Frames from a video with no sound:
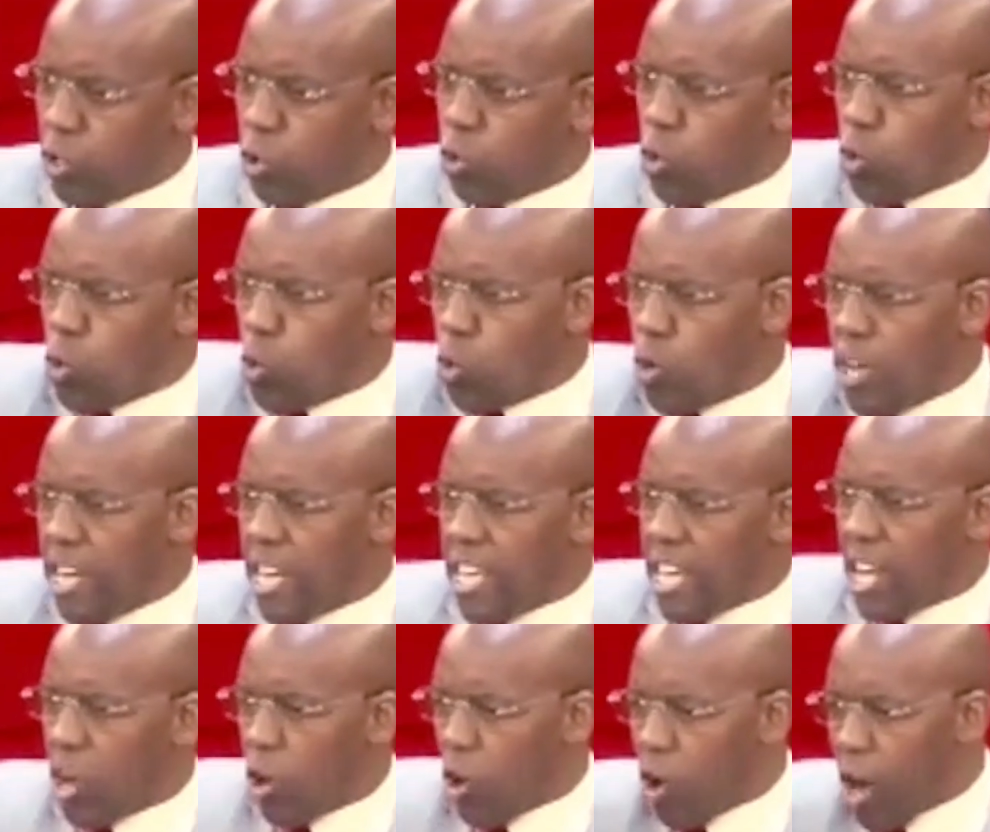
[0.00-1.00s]

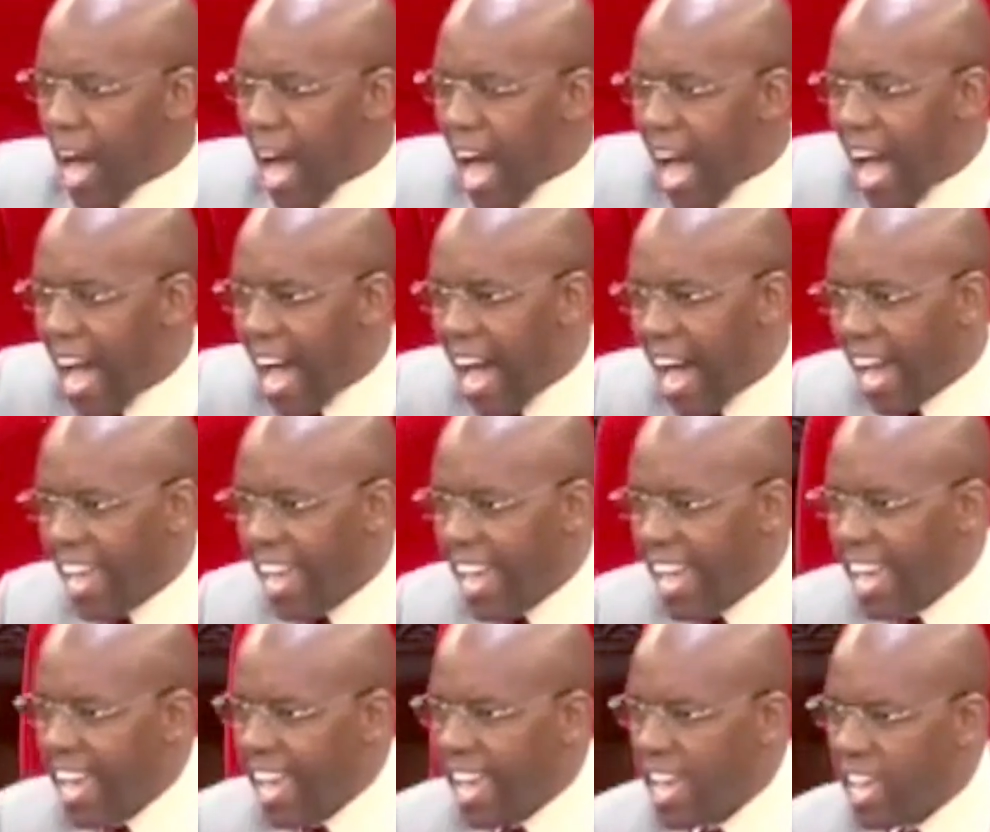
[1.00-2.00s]
kunio, a
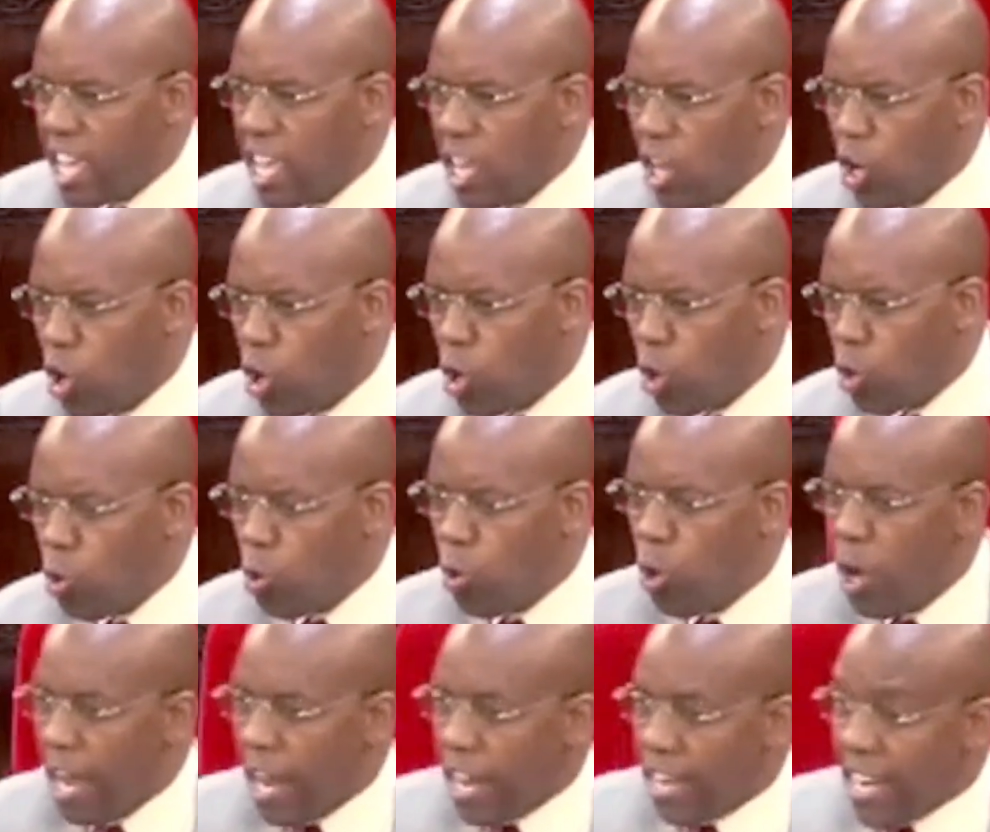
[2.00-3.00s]
e i o
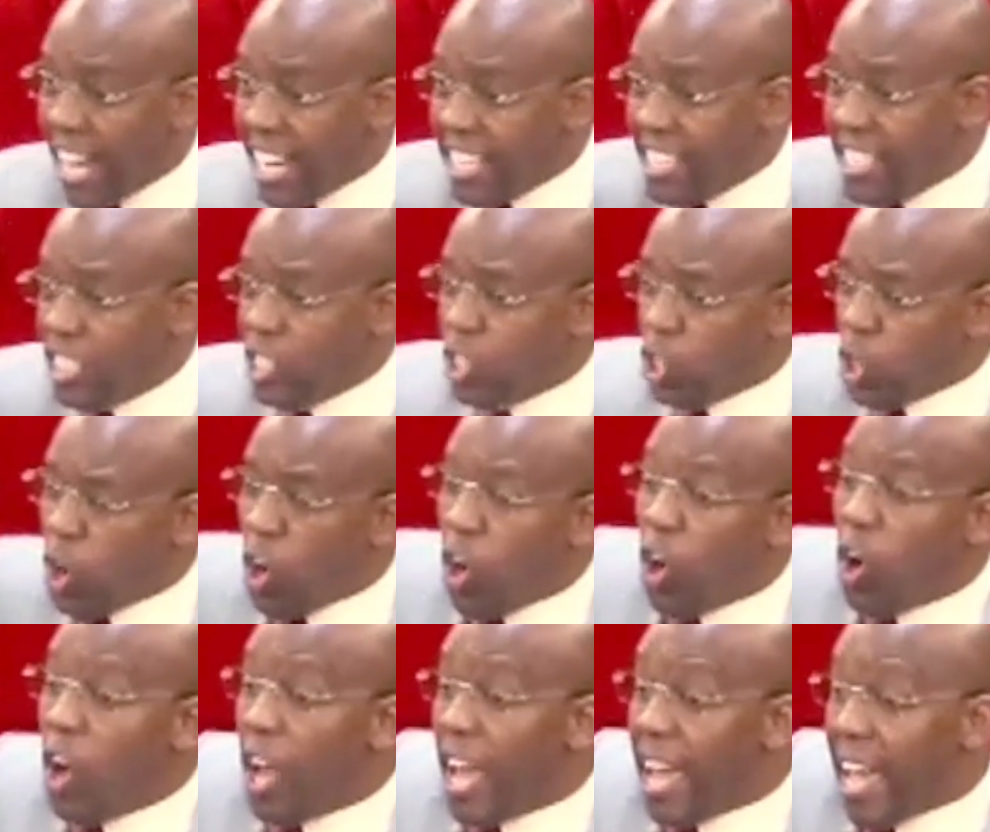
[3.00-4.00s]
u, na
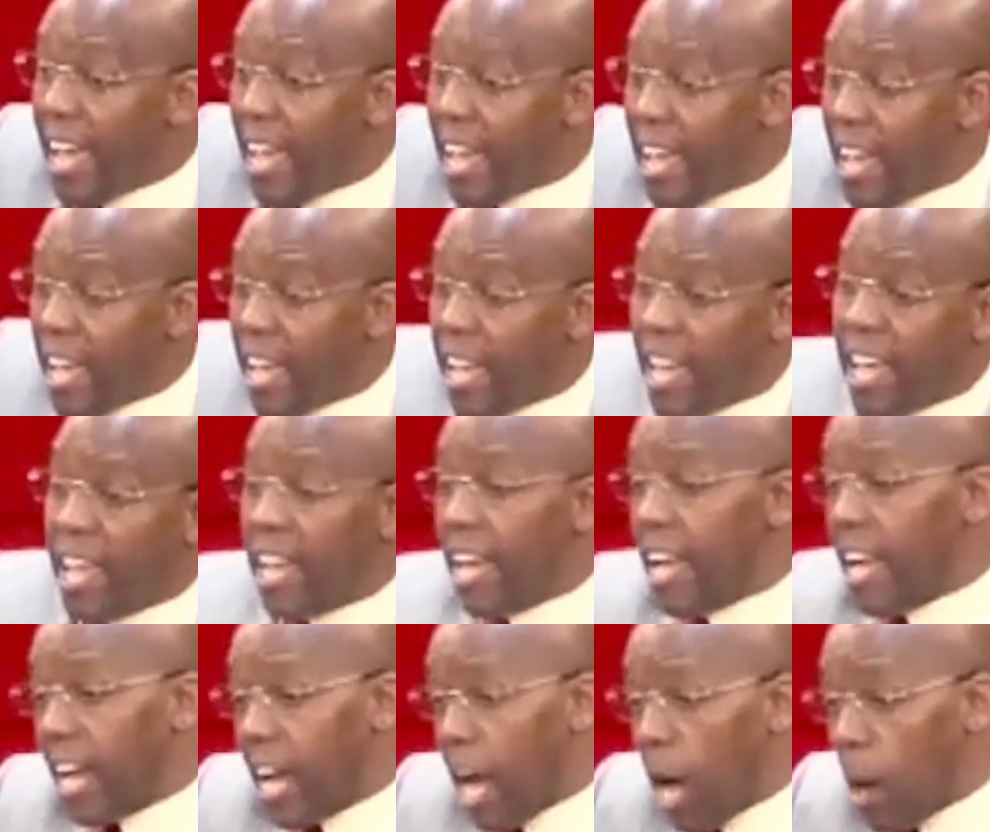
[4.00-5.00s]
jicho
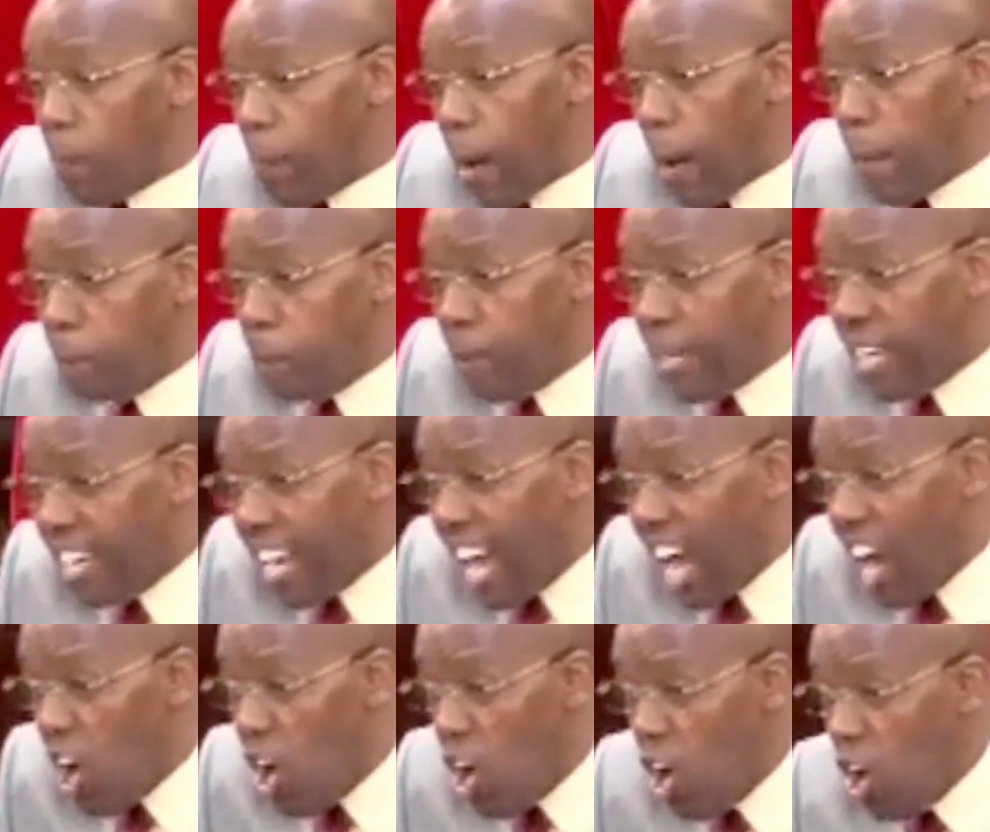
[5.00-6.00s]
e kama
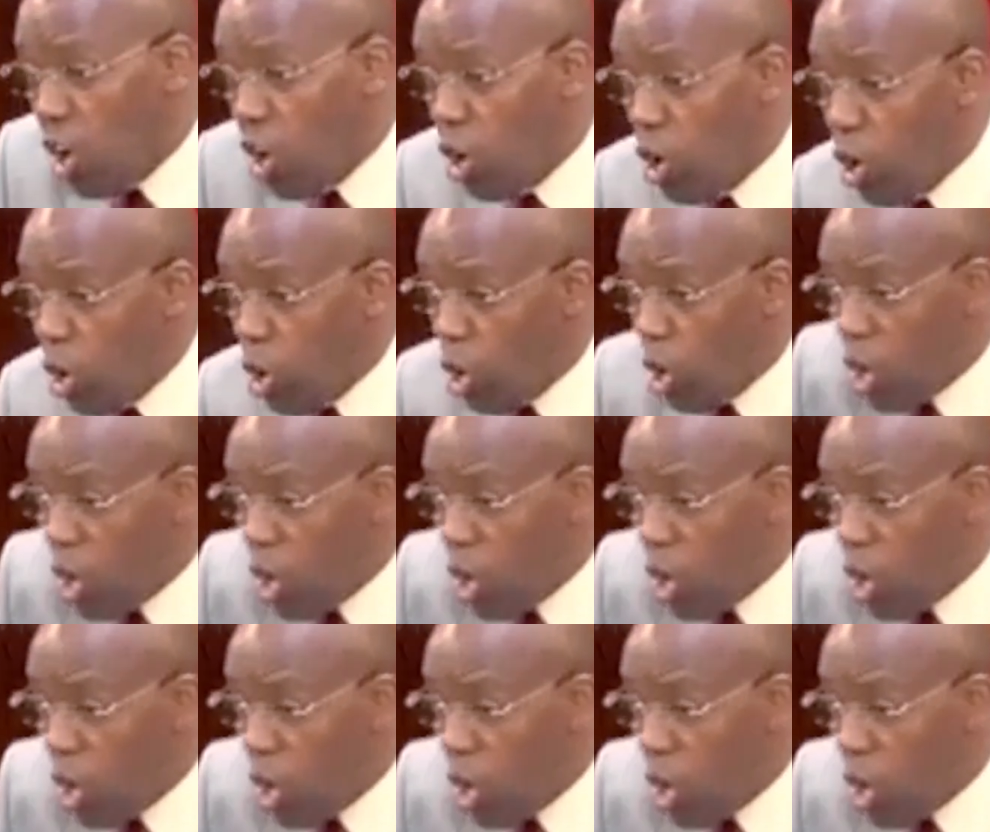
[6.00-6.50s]
mpira o